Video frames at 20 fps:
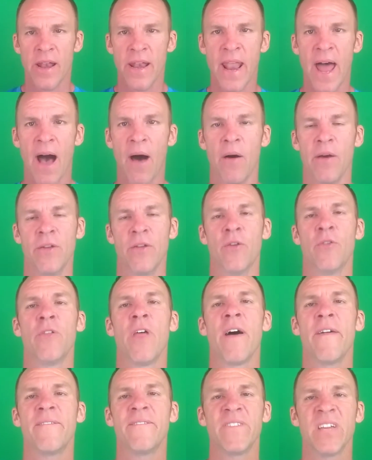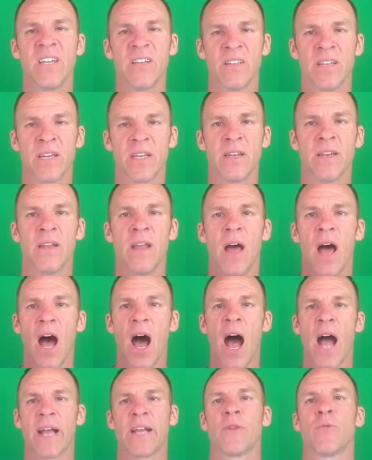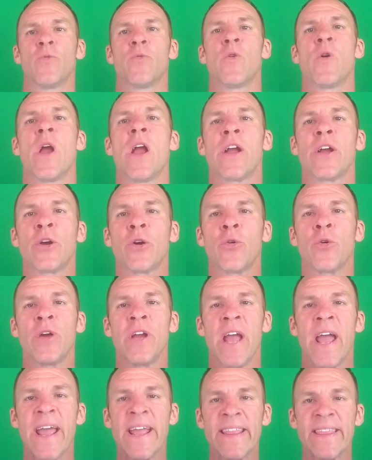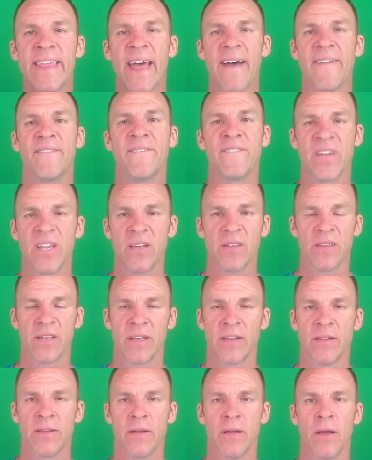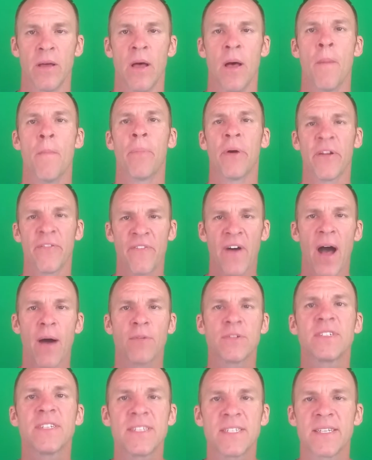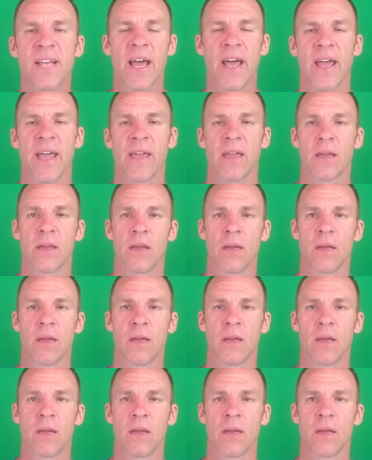Now I know that feeling. I can recreate that feeling. But if I was to say,